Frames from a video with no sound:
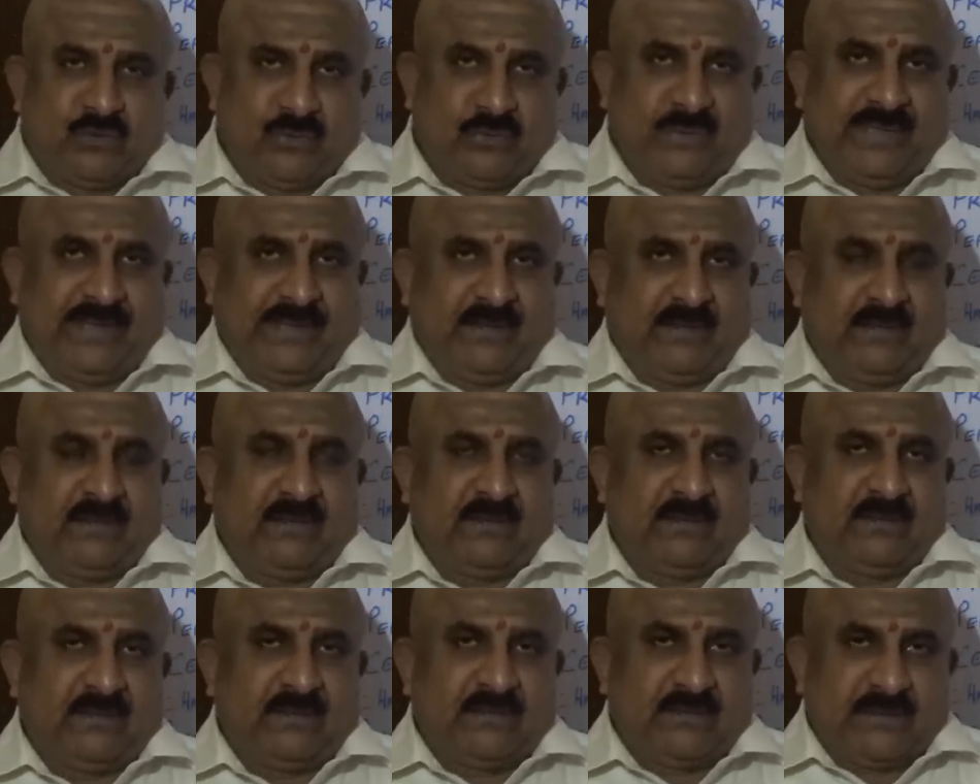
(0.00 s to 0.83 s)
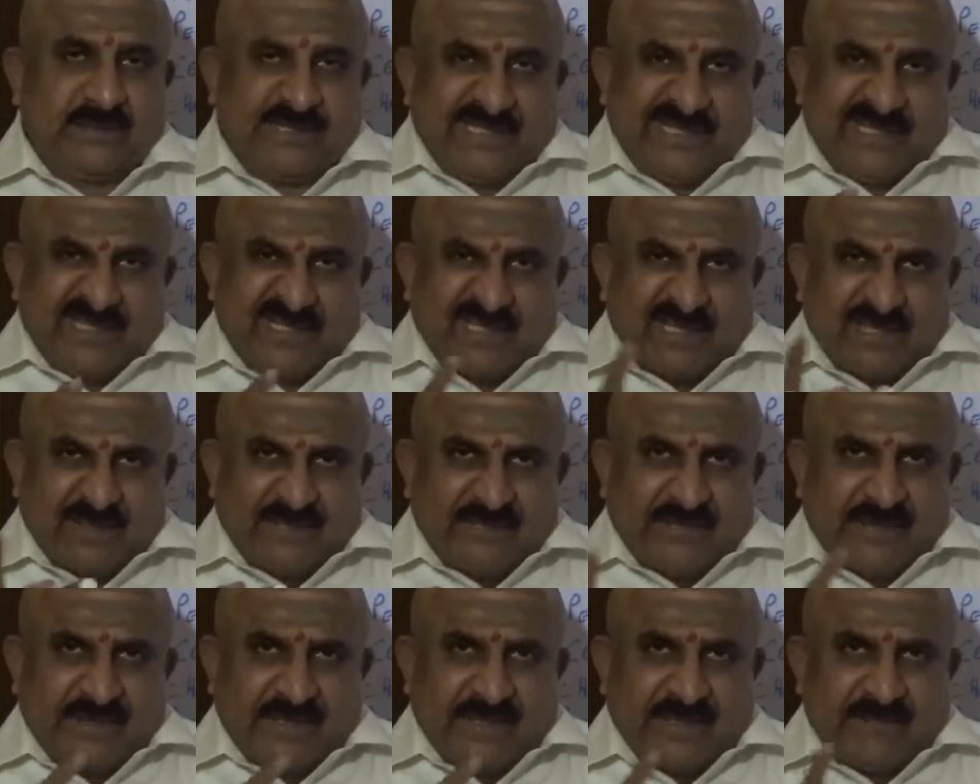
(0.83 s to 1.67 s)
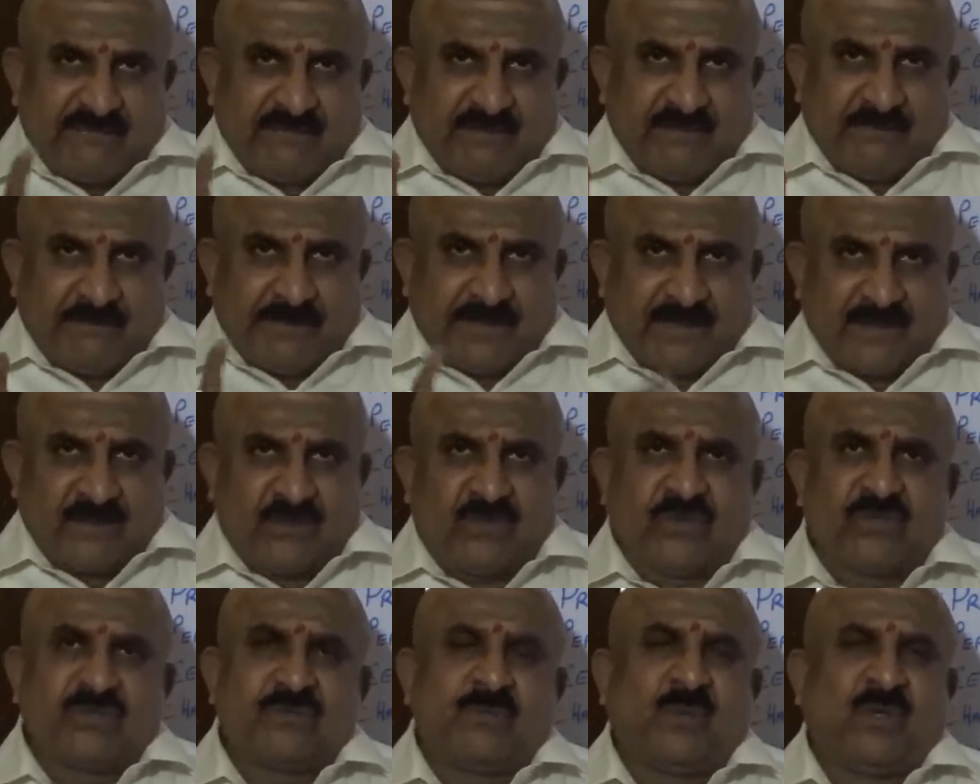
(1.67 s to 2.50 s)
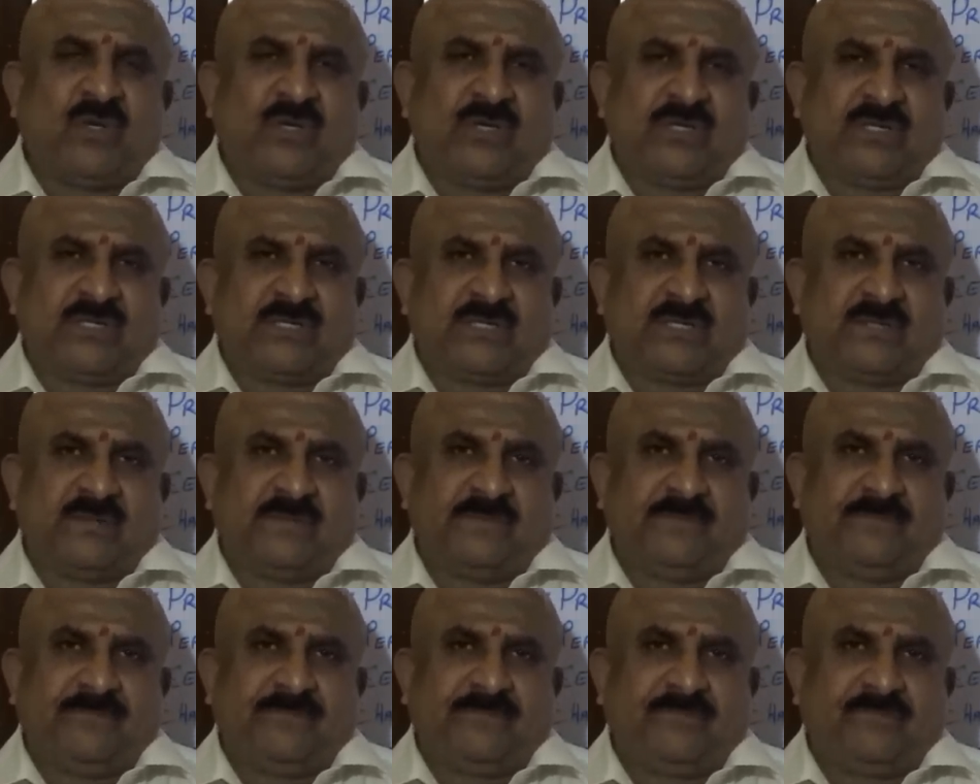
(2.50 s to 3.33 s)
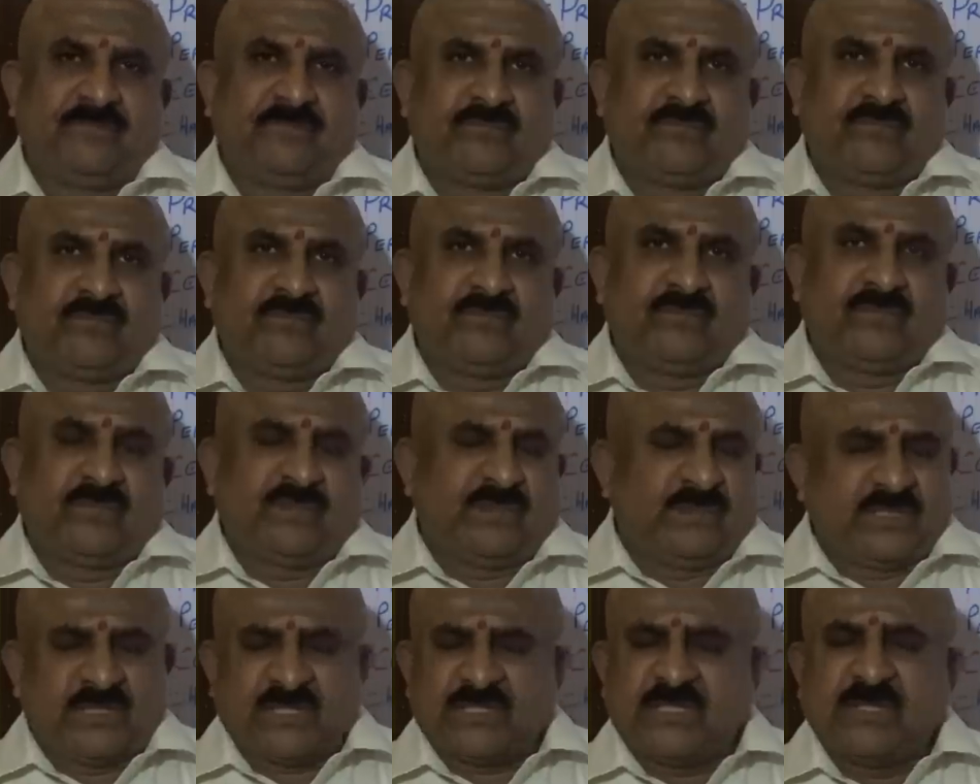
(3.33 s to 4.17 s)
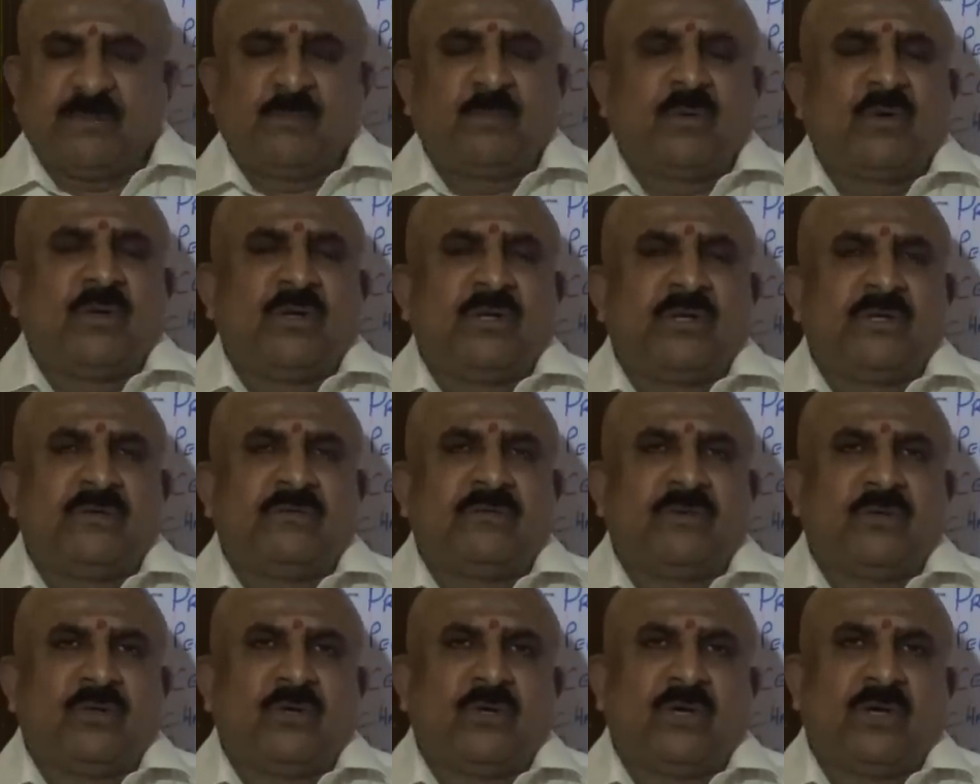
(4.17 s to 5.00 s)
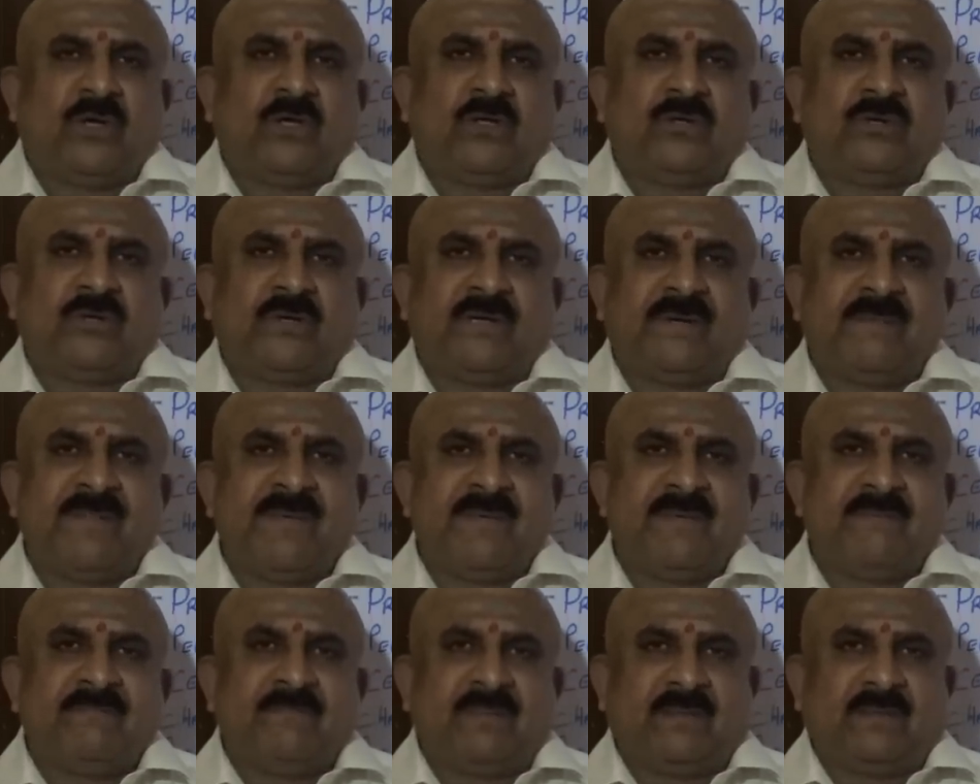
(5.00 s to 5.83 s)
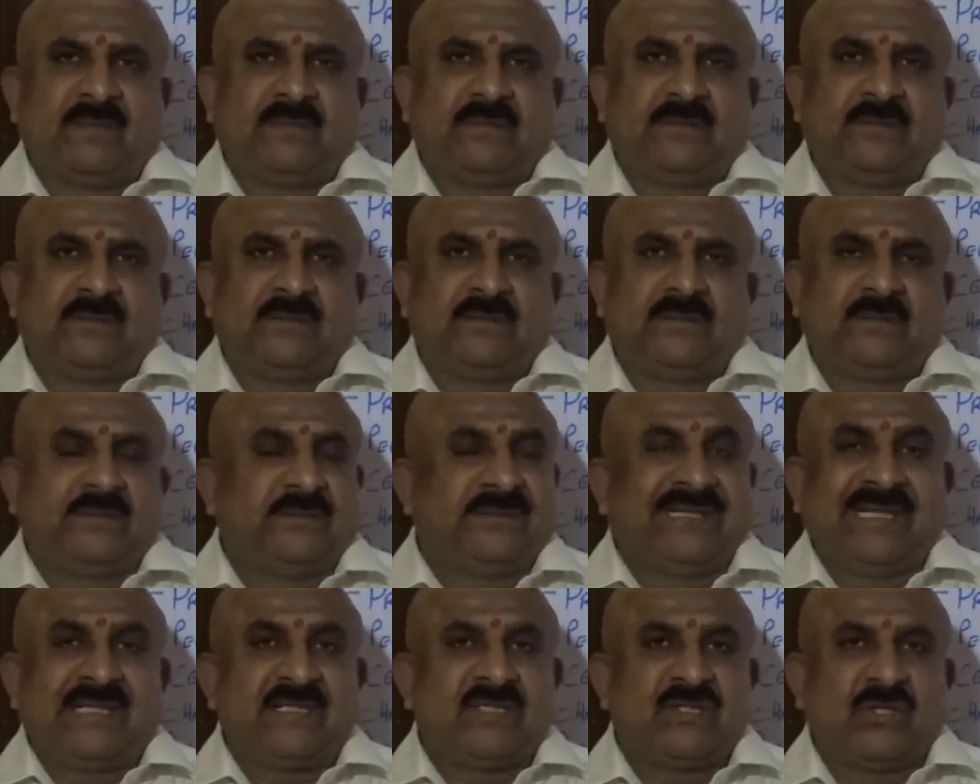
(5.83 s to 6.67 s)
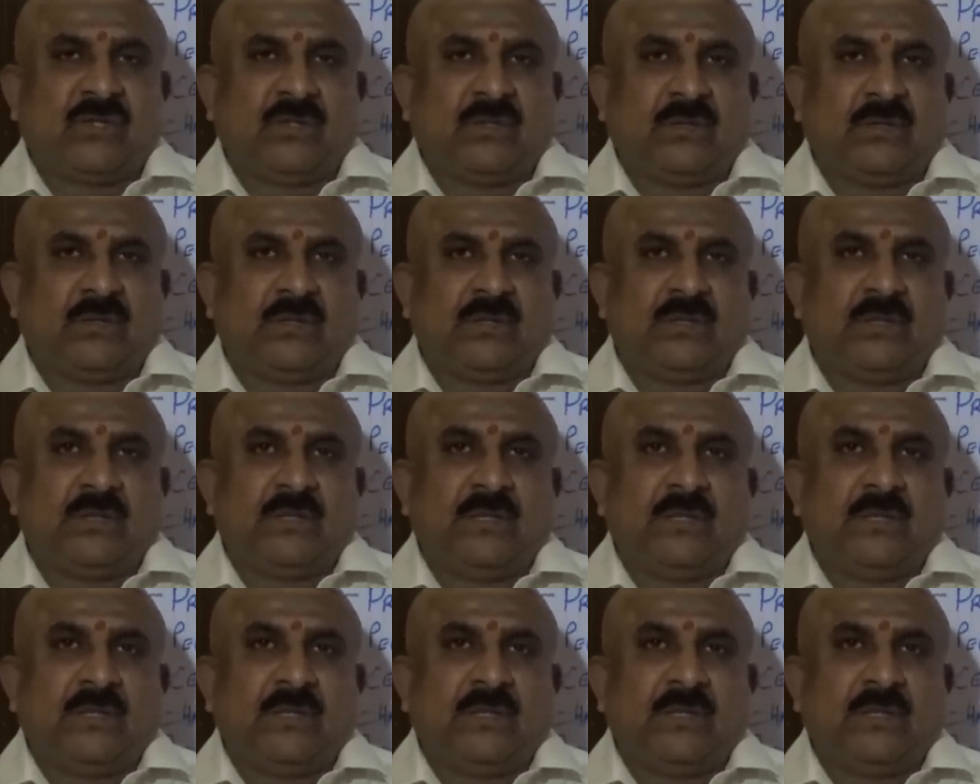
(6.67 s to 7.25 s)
Today, here and there, I will pick those points. Just a point for you all to remember. That's all.